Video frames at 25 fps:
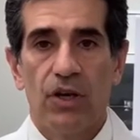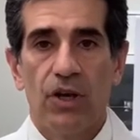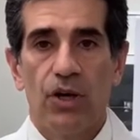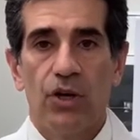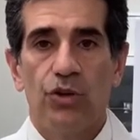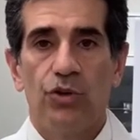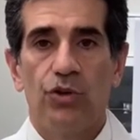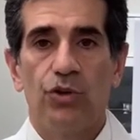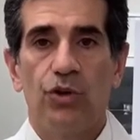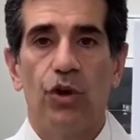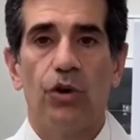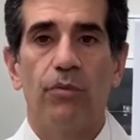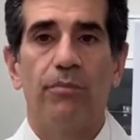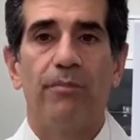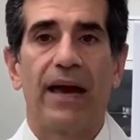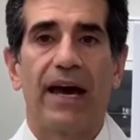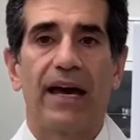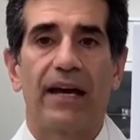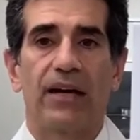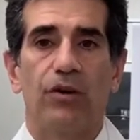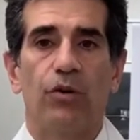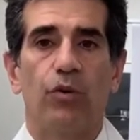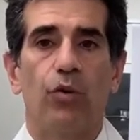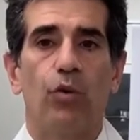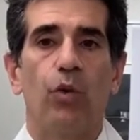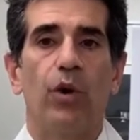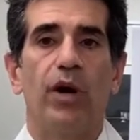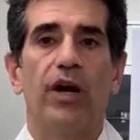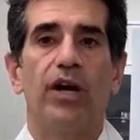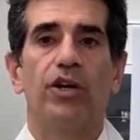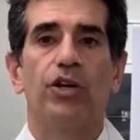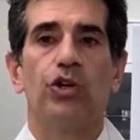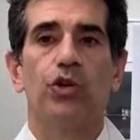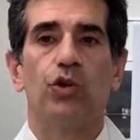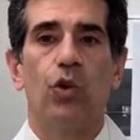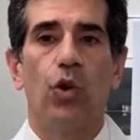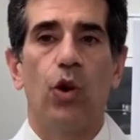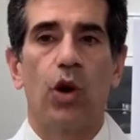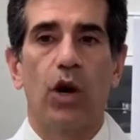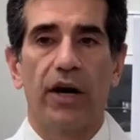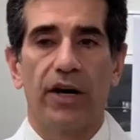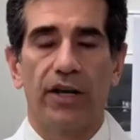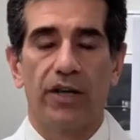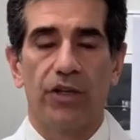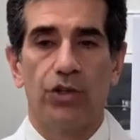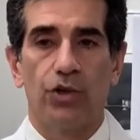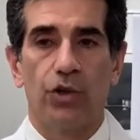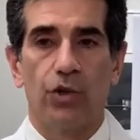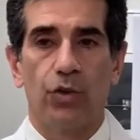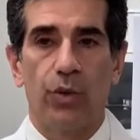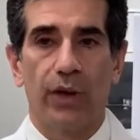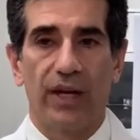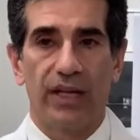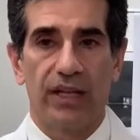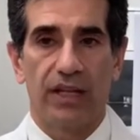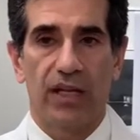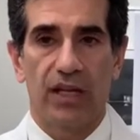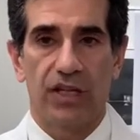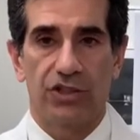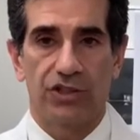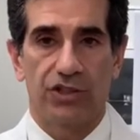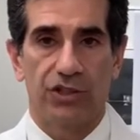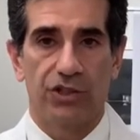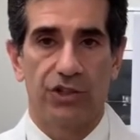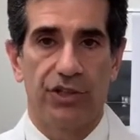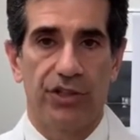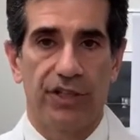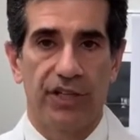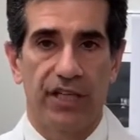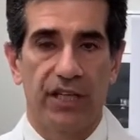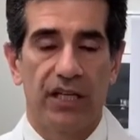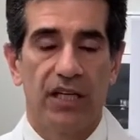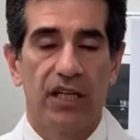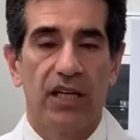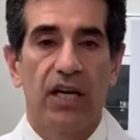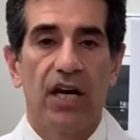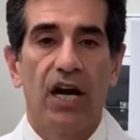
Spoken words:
No matter where you are in your weight loss journey,